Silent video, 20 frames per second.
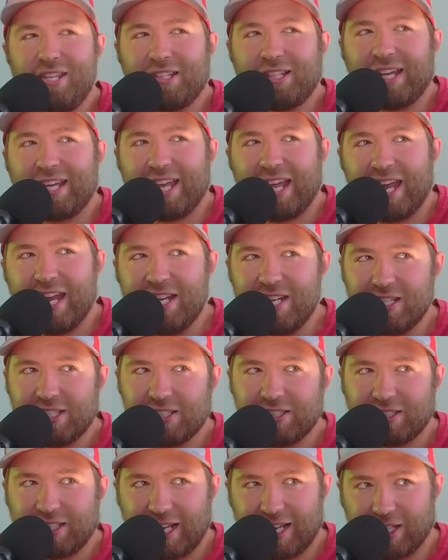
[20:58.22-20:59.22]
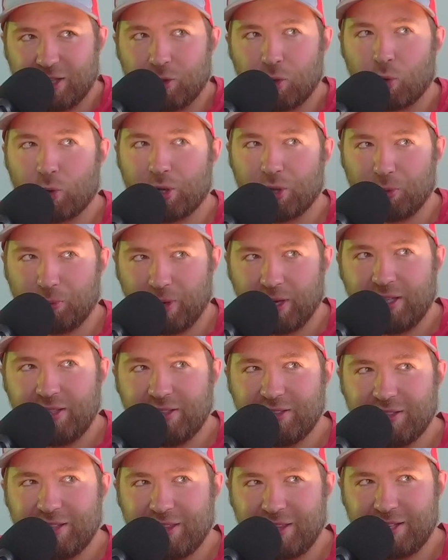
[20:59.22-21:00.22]
like into like Lord of the
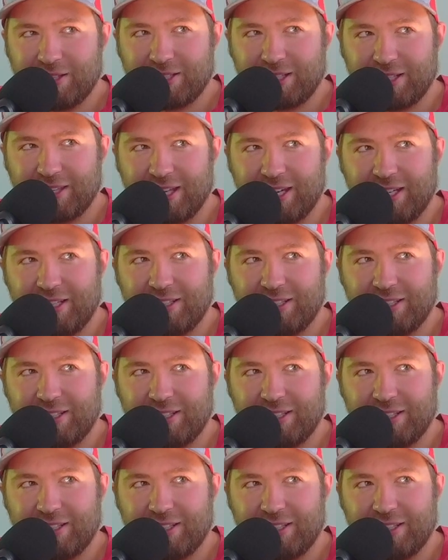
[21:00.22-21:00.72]
Rings, things like that? I